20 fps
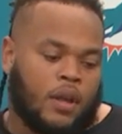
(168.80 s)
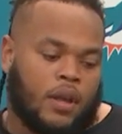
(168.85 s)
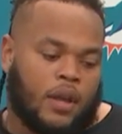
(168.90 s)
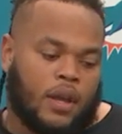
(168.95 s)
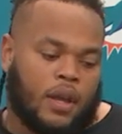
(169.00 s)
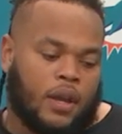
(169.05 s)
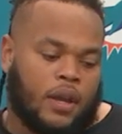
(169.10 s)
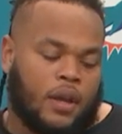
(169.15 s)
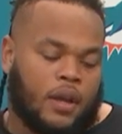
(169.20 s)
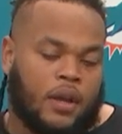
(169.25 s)

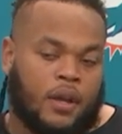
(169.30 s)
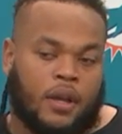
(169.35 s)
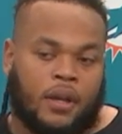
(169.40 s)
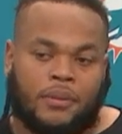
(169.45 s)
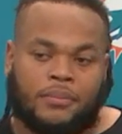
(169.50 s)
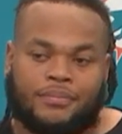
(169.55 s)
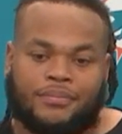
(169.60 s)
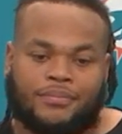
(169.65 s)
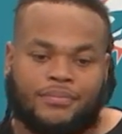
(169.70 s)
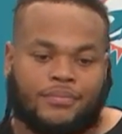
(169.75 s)
and
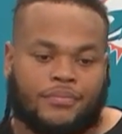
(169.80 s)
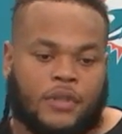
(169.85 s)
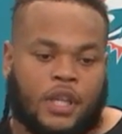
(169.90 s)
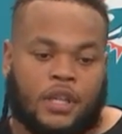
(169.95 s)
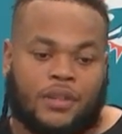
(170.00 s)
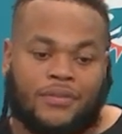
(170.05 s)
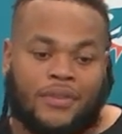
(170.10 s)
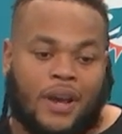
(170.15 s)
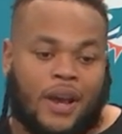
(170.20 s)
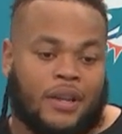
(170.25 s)
um,
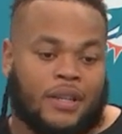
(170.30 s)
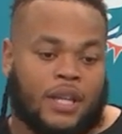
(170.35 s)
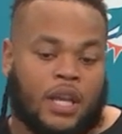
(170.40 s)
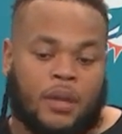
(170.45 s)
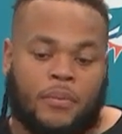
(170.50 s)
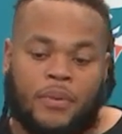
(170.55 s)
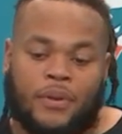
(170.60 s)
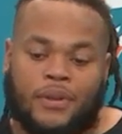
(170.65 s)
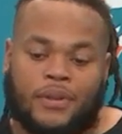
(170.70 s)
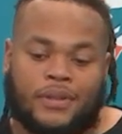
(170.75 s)
us five got
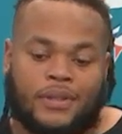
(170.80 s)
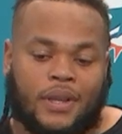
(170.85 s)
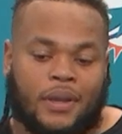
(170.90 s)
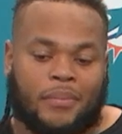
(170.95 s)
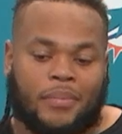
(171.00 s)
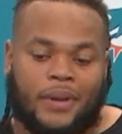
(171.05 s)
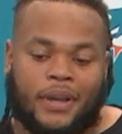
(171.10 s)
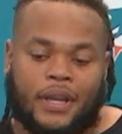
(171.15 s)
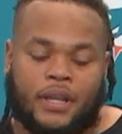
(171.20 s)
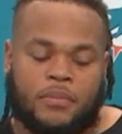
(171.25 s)
to be on the same
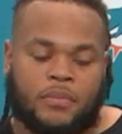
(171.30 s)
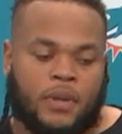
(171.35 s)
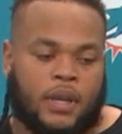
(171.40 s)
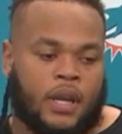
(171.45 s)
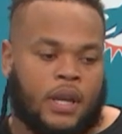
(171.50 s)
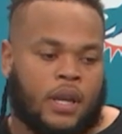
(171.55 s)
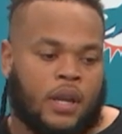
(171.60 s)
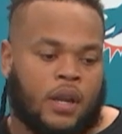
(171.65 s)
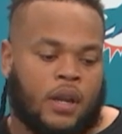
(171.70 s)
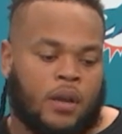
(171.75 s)
page, man.
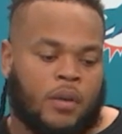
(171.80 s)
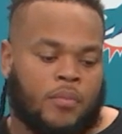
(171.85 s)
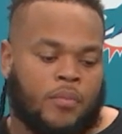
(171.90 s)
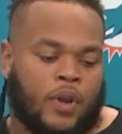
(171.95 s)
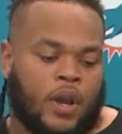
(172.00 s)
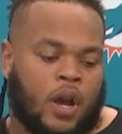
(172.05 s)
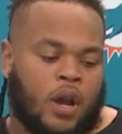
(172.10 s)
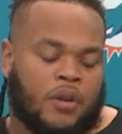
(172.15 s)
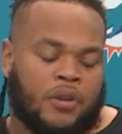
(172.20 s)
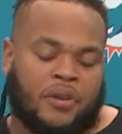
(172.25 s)
And um,
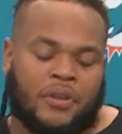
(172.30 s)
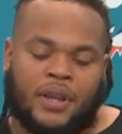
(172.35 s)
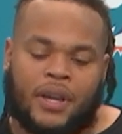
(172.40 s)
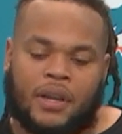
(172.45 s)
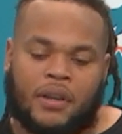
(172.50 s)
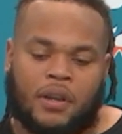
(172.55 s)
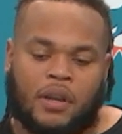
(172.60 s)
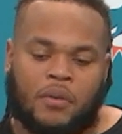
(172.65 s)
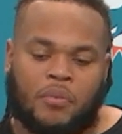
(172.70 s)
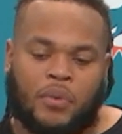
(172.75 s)
we all know
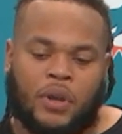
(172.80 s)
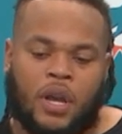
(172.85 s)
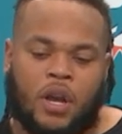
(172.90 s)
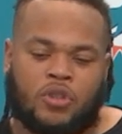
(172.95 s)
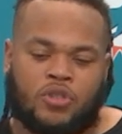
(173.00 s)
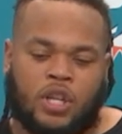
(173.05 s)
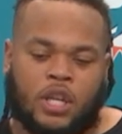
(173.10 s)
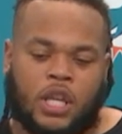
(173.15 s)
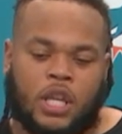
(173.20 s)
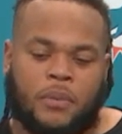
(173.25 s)
that, and we all
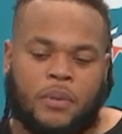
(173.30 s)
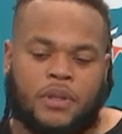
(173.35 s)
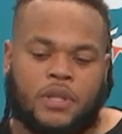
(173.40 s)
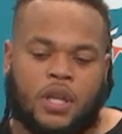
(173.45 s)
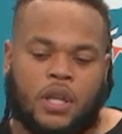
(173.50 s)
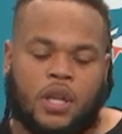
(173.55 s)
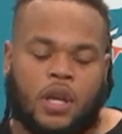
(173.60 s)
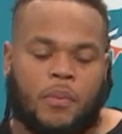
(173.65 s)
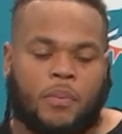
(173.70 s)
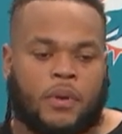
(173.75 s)
trying to keep each
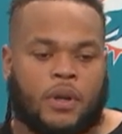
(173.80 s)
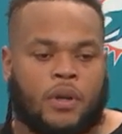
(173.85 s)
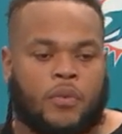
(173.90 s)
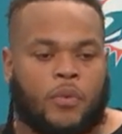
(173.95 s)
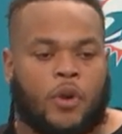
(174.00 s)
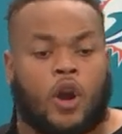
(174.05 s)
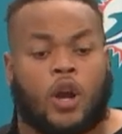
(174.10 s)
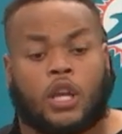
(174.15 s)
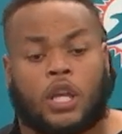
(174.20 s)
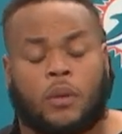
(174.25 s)
other up, and
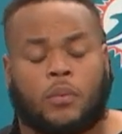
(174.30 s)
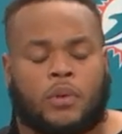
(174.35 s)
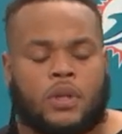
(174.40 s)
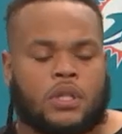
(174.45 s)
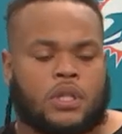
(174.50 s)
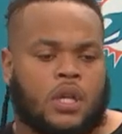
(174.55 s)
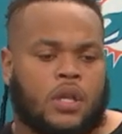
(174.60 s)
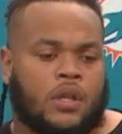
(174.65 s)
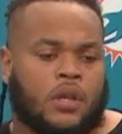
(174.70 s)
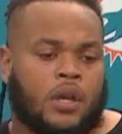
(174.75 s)
we are keeping
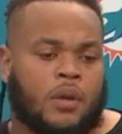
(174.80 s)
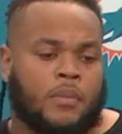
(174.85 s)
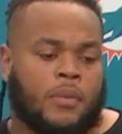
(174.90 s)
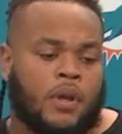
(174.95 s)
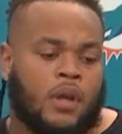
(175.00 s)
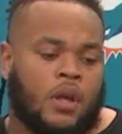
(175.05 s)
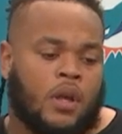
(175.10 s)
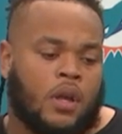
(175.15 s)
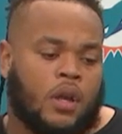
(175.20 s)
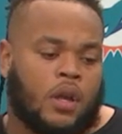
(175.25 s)
each other up,
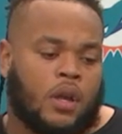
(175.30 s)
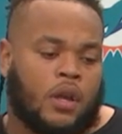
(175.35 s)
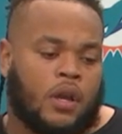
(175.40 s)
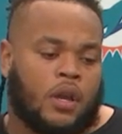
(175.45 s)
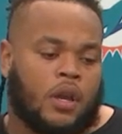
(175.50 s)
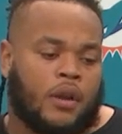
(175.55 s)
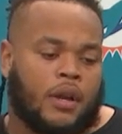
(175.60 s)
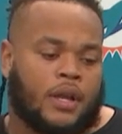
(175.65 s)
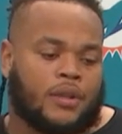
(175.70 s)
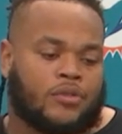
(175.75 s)
you
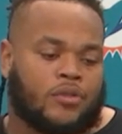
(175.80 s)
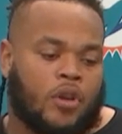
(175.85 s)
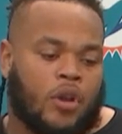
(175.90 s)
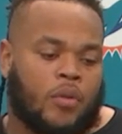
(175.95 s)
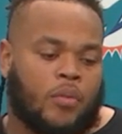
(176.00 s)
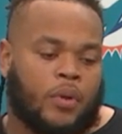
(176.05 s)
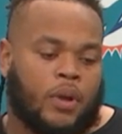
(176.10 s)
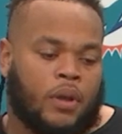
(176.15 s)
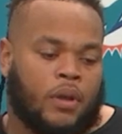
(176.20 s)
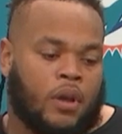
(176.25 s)
know. And that
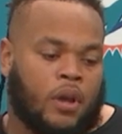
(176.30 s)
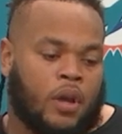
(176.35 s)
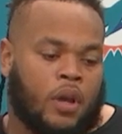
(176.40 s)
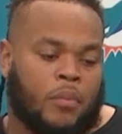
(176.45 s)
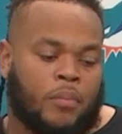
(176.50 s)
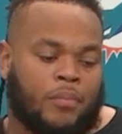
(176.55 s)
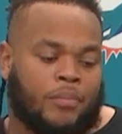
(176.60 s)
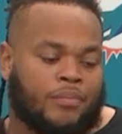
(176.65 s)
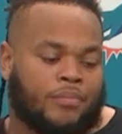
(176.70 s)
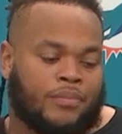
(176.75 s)
started with
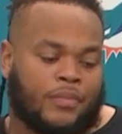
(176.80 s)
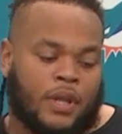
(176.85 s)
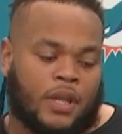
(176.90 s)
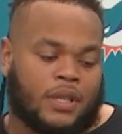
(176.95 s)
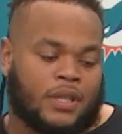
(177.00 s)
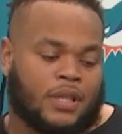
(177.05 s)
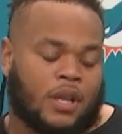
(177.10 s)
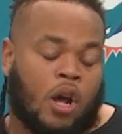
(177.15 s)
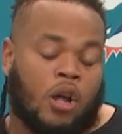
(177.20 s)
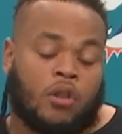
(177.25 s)
um,
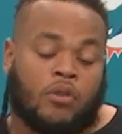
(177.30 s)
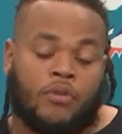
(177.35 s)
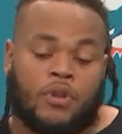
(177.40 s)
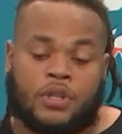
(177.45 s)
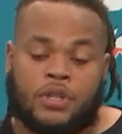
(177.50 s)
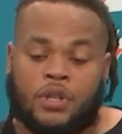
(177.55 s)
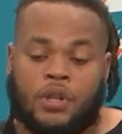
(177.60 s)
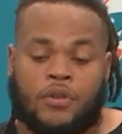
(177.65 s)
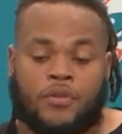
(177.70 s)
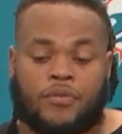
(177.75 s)
this is all of
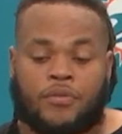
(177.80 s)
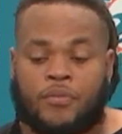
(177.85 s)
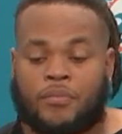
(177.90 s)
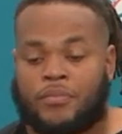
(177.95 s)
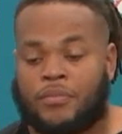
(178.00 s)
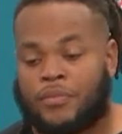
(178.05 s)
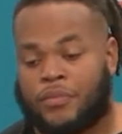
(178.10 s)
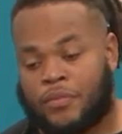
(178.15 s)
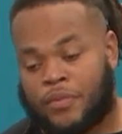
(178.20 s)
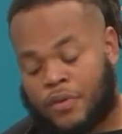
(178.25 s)
us, you know,
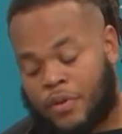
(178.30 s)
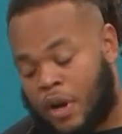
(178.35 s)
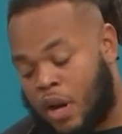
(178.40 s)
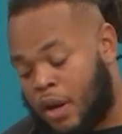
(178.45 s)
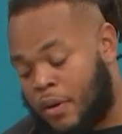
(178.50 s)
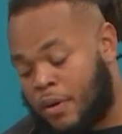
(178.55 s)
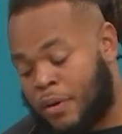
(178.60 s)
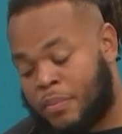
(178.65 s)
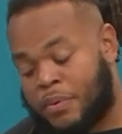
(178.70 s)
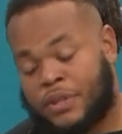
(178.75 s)
from
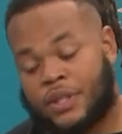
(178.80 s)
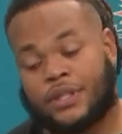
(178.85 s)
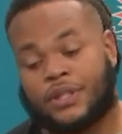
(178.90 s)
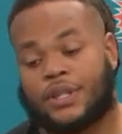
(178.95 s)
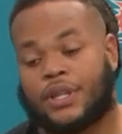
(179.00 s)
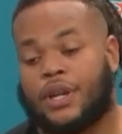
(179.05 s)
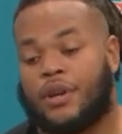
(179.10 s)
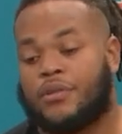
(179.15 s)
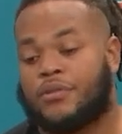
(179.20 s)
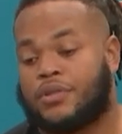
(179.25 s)
our
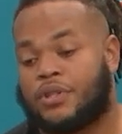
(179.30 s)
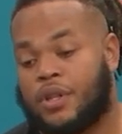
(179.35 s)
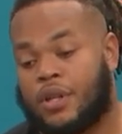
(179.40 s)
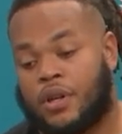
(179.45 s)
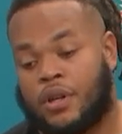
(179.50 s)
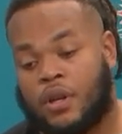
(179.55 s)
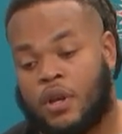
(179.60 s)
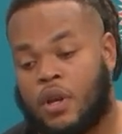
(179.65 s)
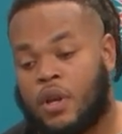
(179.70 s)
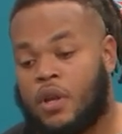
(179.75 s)
position coach
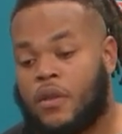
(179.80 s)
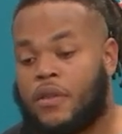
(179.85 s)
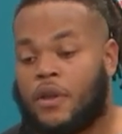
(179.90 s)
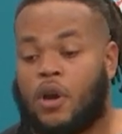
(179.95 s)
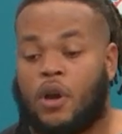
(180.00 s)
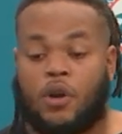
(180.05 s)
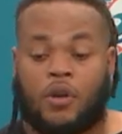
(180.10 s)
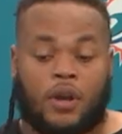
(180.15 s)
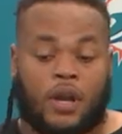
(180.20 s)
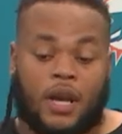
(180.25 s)
to the
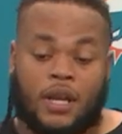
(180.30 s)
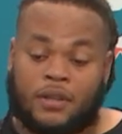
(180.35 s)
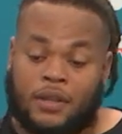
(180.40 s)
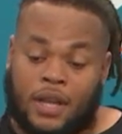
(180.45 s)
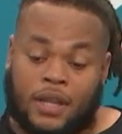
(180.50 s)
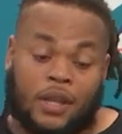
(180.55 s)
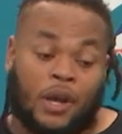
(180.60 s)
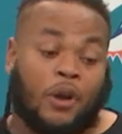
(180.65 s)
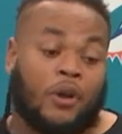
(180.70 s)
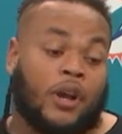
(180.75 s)
old guys,
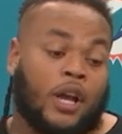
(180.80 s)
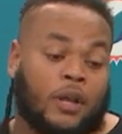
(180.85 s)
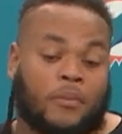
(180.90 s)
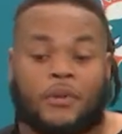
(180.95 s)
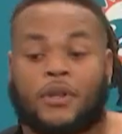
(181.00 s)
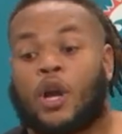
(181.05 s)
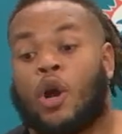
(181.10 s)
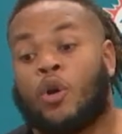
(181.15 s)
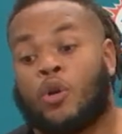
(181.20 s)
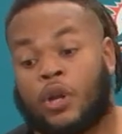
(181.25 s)
not the old guys,
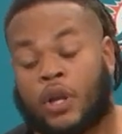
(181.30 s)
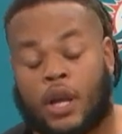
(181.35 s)
but the older